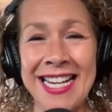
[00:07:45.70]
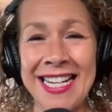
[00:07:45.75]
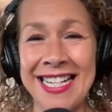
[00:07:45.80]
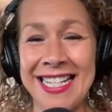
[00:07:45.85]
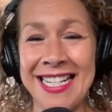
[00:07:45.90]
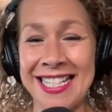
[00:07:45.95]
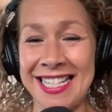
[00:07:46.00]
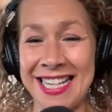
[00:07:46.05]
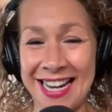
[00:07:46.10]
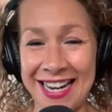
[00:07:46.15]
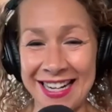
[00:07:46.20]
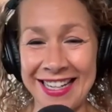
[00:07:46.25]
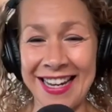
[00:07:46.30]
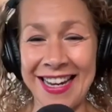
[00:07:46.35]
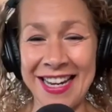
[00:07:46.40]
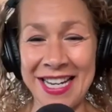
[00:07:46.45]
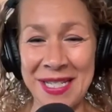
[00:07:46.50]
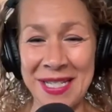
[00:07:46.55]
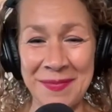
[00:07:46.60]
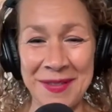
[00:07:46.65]
take
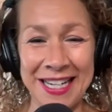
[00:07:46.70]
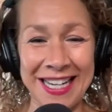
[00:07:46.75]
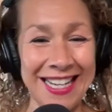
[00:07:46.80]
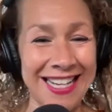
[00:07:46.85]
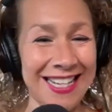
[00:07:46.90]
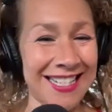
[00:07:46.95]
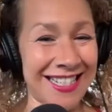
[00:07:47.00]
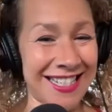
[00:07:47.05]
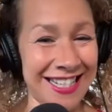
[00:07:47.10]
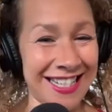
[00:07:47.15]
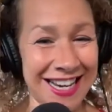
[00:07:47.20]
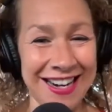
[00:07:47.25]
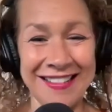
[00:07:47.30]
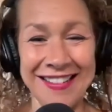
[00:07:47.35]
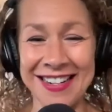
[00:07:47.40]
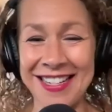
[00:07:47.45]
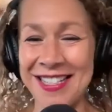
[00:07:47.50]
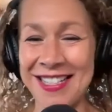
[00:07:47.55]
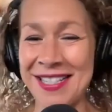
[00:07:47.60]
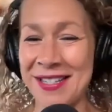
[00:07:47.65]
decades, but it's there
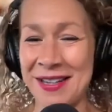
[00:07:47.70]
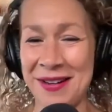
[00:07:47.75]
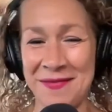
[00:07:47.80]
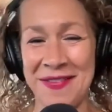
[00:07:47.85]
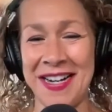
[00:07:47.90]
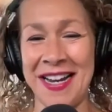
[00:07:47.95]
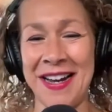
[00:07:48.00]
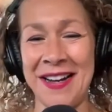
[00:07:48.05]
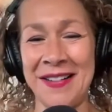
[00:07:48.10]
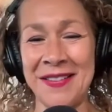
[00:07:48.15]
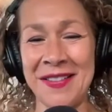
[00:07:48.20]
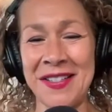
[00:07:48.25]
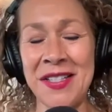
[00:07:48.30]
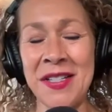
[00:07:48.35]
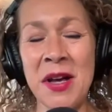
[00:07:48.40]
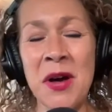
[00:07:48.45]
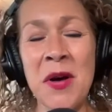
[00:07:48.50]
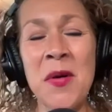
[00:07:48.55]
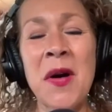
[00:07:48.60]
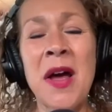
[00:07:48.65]
and it's coming out.
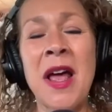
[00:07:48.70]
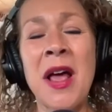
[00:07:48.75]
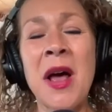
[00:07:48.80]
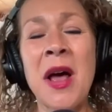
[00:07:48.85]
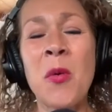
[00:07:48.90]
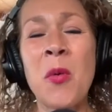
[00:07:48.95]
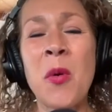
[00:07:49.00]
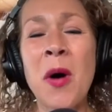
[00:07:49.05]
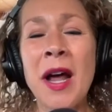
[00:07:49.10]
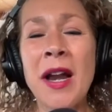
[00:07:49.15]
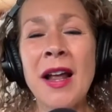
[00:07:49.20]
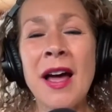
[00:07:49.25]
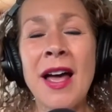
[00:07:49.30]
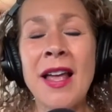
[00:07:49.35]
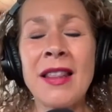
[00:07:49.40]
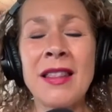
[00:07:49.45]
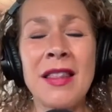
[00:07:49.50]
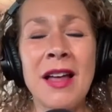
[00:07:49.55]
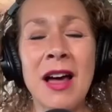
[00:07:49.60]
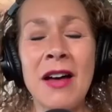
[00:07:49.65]
So, what I
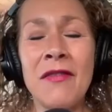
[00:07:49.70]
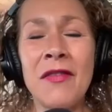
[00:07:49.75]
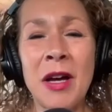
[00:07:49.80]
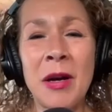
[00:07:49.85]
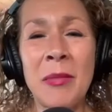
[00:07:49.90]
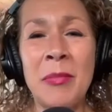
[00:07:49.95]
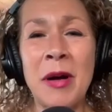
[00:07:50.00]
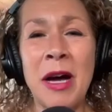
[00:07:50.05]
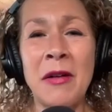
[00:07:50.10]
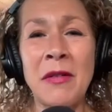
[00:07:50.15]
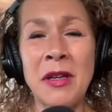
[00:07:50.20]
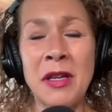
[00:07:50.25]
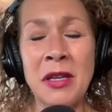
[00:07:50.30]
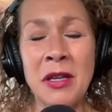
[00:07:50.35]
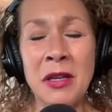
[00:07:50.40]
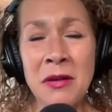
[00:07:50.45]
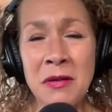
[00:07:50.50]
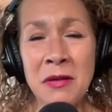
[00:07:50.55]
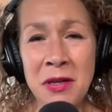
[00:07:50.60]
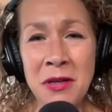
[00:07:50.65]
love about
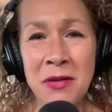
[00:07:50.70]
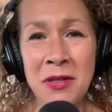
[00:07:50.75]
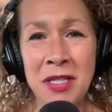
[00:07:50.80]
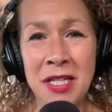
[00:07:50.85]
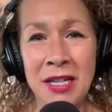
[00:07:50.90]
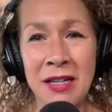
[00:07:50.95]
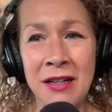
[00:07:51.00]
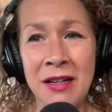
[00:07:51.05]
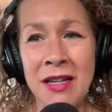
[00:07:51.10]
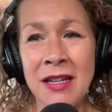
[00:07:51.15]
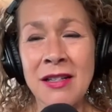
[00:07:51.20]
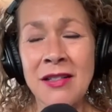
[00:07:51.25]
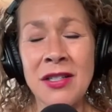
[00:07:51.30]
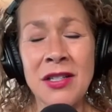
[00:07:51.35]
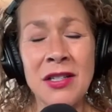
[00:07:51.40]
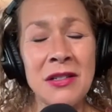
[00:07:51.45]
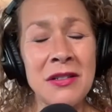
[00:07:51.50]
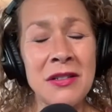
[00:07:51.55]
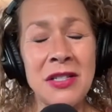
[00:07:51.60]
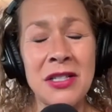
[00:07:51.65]
you, Eugenia, is
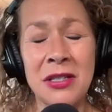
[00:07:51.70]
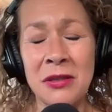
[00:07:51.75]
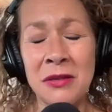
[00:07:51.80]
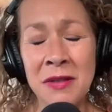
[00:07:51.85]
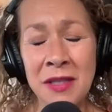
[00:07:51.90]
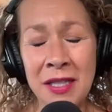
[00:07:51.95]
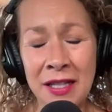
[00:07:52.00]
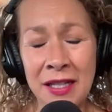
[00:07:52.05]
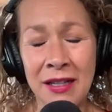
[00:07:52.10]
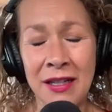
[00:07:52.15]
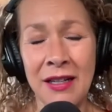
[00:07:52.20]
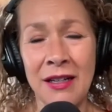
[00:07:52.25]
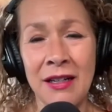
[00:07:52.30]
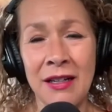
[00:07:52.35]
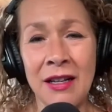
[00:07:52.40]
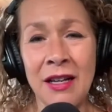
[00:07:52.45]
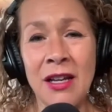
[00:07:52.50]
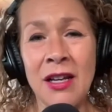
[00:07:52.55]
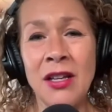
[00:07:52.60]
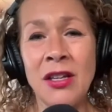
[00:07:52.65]
you're doing it.
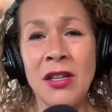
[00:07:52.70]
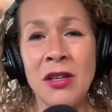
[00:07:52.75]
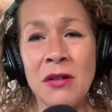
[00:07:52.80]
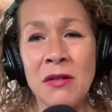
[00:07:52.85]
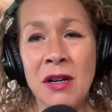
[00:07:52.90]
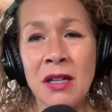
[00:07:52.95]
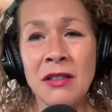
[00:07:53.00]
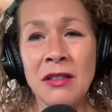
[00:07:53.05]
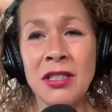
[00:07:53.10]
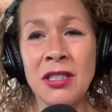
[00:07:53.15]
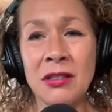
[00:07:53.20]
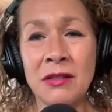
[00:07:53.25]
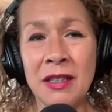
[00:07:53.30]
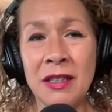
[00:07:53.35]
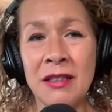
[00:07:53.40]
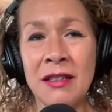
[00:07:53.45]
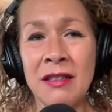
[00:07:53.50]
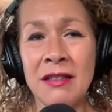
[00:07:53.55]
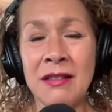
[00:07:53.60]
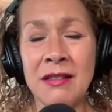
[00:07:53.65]
You are showing
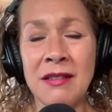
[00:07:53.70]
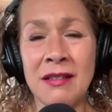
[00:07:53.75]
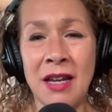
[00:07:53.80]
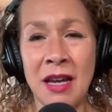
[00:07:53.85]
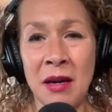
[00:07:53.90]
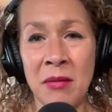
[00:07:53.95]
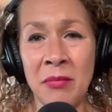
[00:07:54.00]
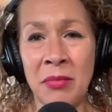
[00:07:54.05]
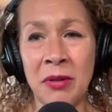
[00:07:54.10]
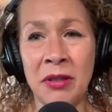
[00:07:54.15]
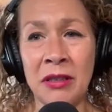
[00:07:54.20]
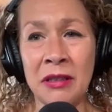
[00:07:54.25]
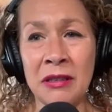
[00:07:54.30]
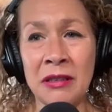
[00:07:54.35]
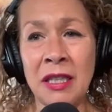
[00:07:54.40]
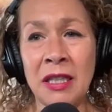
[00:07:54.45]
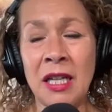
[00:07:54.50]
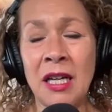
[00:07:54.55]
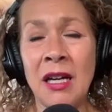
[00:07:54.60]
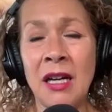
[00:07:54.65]
an example
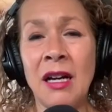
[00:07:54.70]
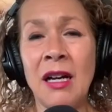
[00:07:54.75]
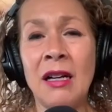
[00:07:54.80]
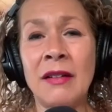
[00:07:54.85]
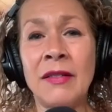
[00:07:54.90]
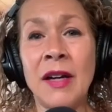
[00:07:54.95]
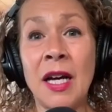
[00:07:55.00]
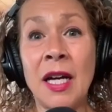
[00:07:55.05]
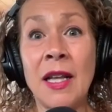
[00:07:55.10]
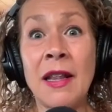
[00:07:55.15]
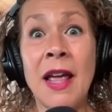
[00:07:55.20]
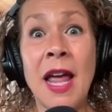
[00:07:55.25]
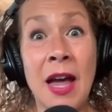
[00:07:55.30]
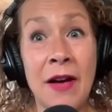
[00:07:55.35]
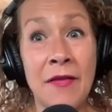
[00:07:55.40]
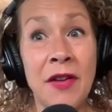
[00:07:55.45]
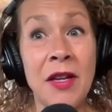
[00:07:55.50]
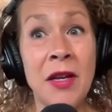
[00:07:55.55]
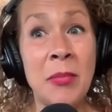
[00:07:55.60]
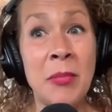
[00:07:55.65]
of
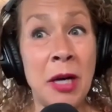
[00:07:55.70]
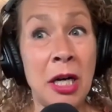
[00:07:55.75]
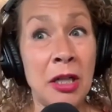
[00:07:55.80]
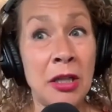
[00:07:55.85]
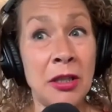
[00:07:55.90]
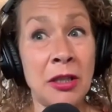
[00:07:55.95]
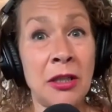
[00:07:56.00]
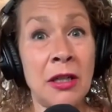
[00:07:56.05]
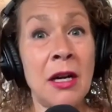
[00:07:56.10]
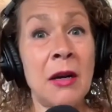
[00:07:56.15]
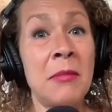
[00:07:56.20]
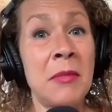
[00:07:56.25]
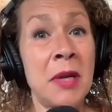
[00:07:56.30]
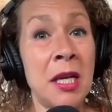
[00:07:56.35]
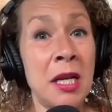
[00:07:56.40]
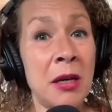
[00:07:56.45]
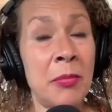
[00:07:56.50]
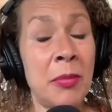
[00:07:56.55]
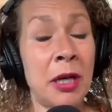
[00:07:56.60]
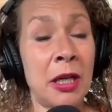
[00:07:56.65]
having a partner, a
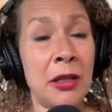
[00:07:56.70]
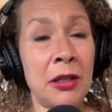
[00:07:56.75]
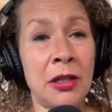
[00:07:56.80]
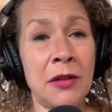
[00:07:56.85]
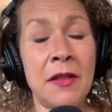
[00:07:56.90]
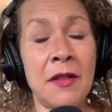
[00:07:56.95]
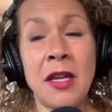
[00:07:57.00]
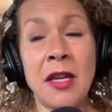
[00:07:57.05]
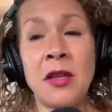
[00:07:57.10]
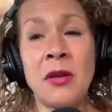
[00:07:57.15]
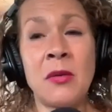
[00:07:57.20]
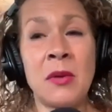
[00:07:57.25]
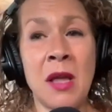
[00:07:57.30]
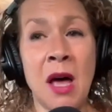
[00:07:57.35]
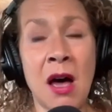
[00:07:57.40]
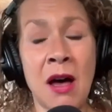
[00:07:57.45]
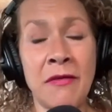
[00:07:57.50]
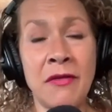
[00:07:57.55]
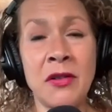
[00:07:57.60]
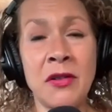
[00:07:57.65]
male partner that you
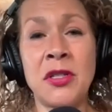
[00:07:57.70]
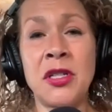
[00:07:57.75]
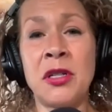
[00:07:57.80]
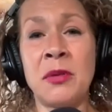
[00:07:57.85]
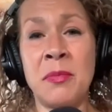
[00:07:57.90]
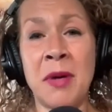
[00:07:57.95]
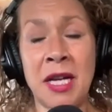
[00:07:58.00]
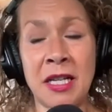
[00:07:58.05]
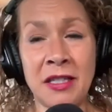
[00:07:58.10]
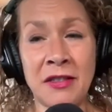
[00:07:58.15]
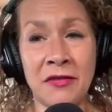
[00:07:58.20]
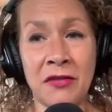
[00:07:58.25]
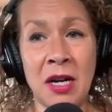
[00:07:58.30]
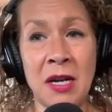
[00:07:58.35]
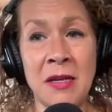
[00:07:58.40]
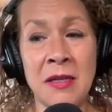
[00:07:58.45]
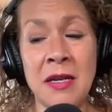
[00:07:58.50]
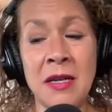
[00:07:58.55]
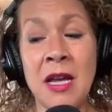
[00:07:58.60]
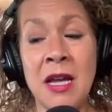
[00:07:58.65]
love, who's your best
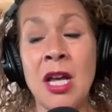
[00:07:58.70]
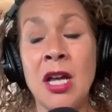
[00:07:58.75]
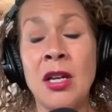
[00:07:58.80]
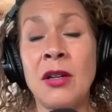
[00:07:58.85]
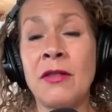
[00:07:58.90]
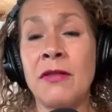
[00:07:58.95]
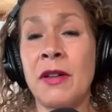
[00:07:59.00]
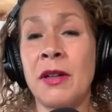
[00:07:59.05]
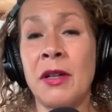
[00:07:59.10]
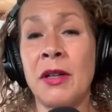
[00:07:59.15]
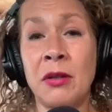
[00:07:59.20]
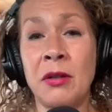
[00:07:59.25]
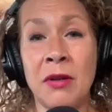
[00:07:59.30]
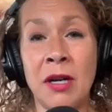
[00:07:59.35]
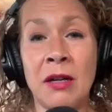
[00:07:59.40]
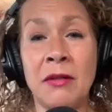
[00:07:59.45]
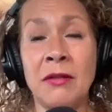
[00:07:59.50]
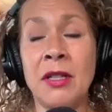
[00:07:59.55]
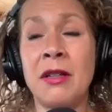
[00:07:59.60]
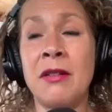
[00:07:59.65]
friend. You're very
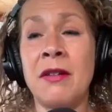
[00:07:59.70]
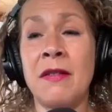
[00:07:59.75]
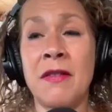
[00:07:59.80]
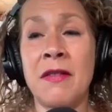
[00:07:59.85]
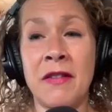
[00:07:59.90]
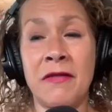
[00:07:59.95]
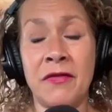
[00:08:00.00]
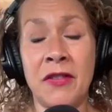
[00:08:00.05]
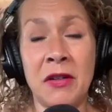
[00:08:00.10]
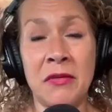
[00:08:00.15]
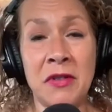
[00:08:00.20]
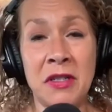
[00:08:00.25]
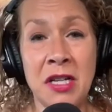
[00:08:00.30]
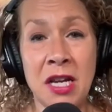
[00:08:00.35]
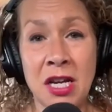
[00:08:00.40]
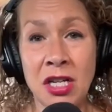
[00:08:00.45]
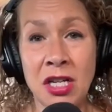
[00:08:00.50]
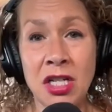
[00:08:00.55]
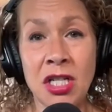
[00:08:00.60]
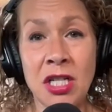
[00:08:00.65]
grounded, you have that
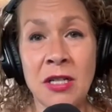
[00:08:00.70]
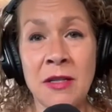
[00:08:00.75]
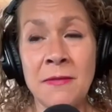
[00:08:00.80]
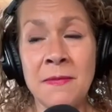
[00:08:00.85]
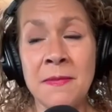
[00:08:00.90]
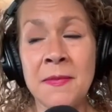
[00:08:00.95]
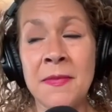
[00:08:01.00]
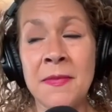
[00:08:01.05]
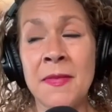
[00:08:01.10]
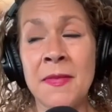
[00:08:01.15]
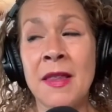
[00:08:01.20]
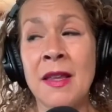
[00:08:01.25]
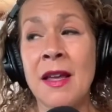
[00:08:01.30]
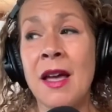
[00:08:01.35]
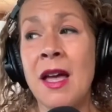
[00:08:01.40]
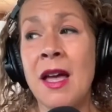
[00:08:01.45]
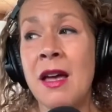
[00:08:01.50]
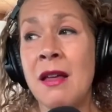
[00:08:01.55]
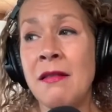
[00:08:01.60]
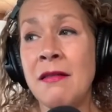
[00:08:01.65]
foundation,
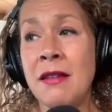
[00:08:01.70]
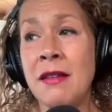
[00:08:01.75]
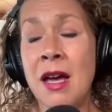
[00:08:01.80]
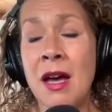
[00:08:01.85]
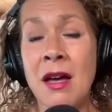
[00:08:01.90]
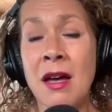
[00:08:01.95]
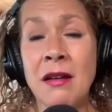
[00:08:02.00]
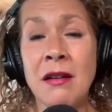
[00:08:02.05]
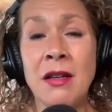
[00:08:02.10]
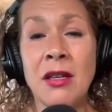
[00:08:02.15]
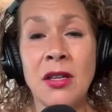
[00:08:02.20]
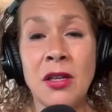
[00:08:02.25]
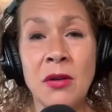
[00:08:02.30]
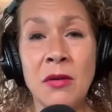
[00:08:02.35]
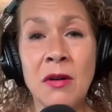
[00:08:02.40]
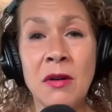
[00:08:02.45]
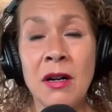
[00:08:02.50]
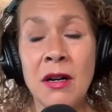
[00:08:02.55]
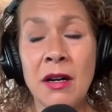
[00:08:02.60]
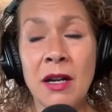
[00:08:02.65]
and yet you
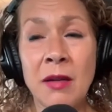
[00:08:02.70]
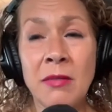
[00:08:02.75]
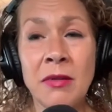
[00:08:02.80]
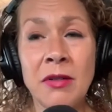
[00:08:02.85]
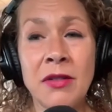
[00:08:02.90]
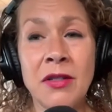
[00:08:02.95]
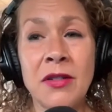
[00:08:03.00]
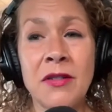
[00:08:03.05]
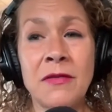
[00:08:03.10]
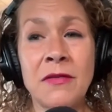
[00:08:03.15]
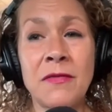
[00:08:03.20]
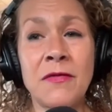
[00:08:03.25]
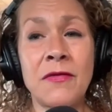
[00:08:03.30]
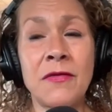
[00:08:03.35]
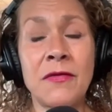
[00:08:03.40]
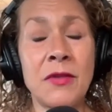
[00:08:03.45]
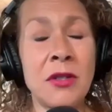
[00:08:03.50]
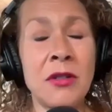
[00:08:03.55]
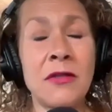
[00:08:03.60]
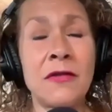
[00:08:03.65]
are able to,
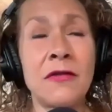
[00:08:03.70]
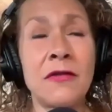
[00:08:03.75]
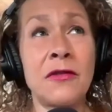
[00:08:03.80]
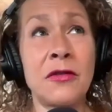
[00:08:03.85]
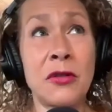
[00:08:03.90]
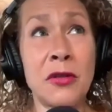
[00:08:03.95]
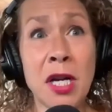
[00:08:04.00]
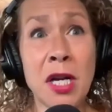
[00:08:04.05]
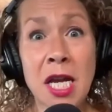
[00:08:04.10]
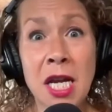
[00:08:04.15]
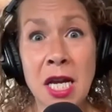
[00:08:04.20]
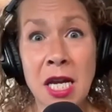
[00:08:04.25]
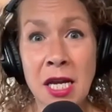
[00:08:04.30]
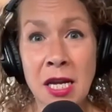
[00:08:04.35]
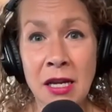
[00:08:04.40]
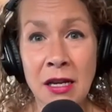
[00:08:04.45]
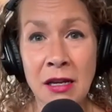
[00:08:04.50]
you're free